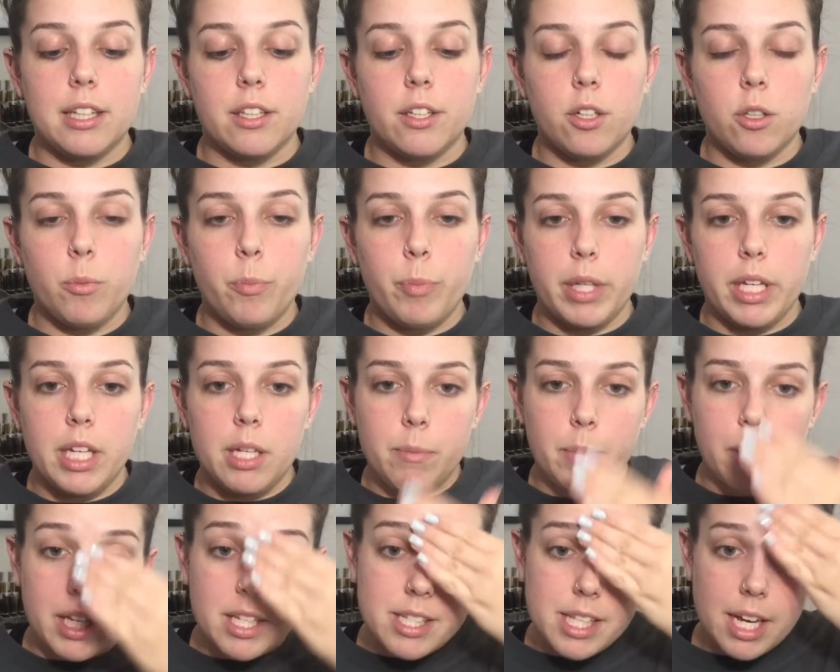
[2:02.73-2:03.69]
little bit,
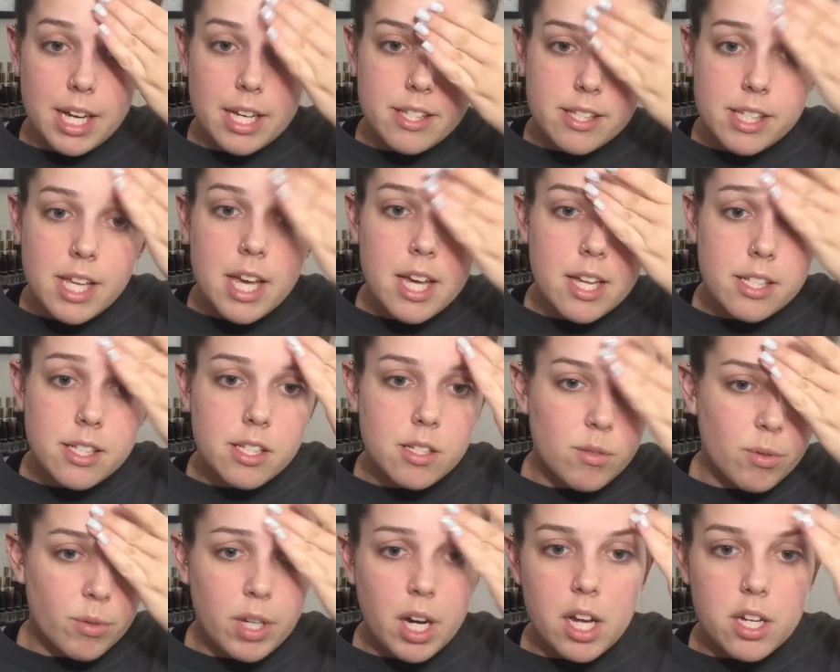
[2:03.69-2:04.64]
because like I said,
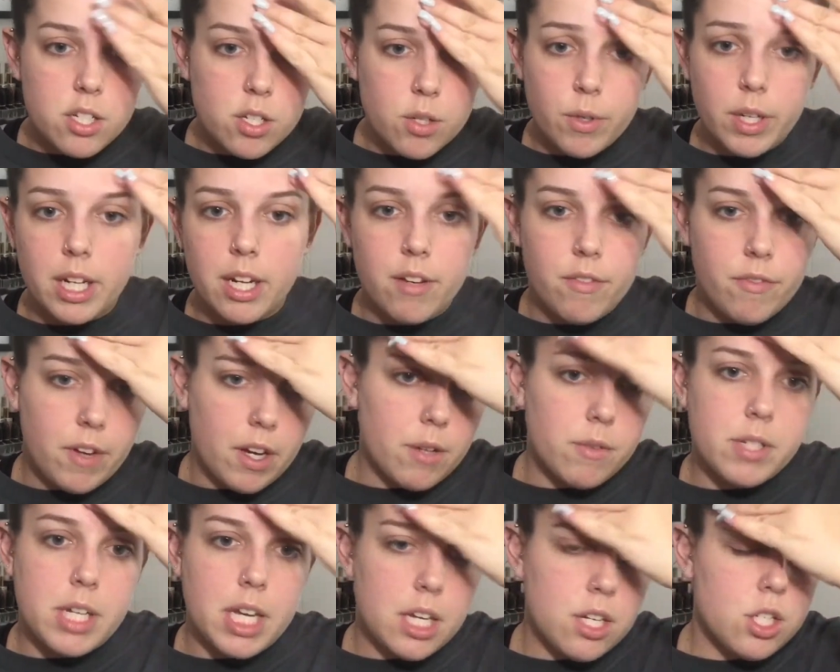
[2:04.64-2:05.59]
since we're not doing
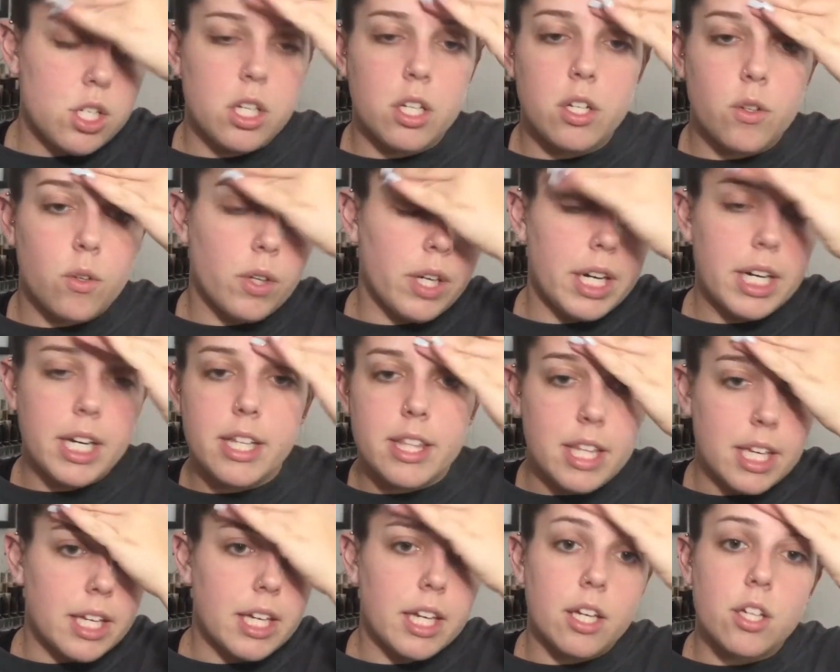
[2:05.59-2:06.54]
foundation or
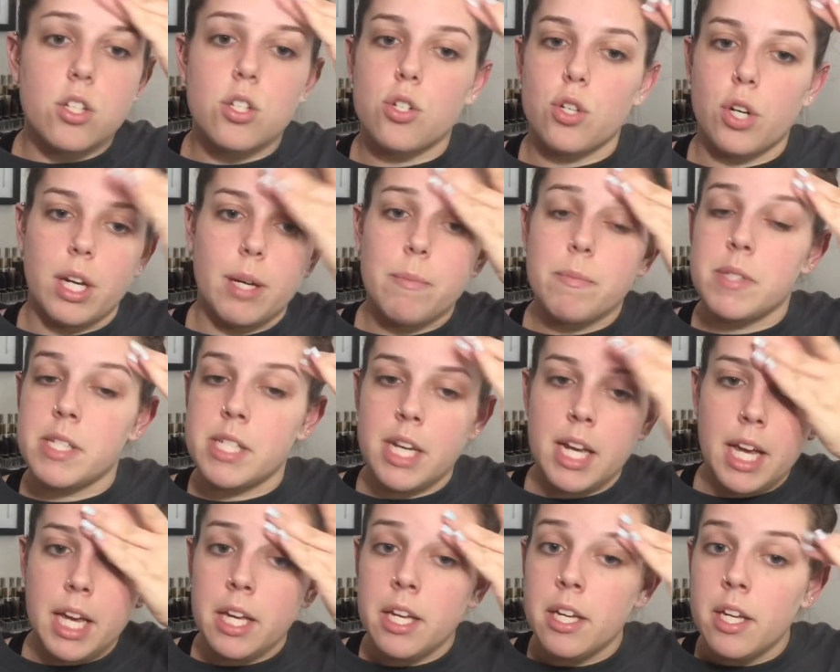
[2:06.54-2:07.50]
anything extreme
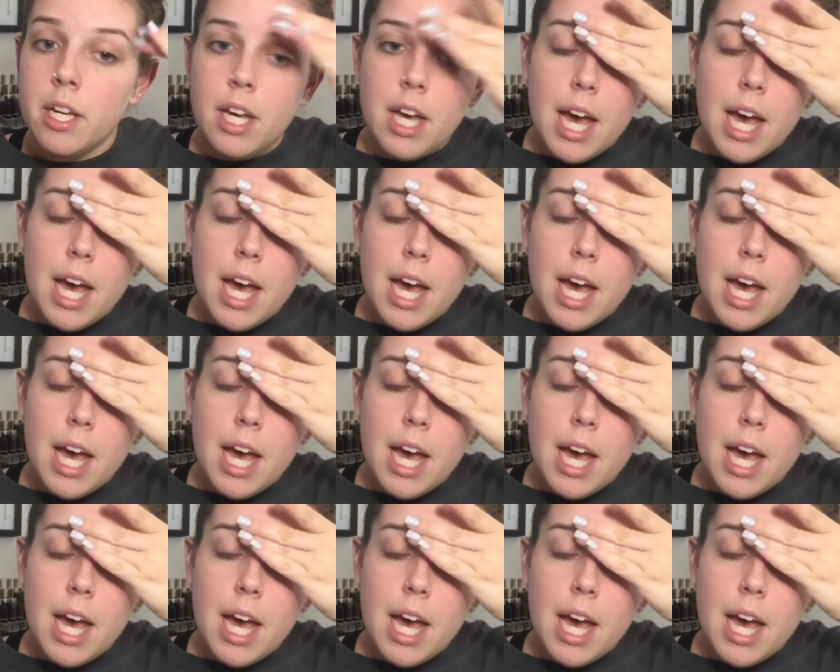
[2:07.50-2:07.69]
today,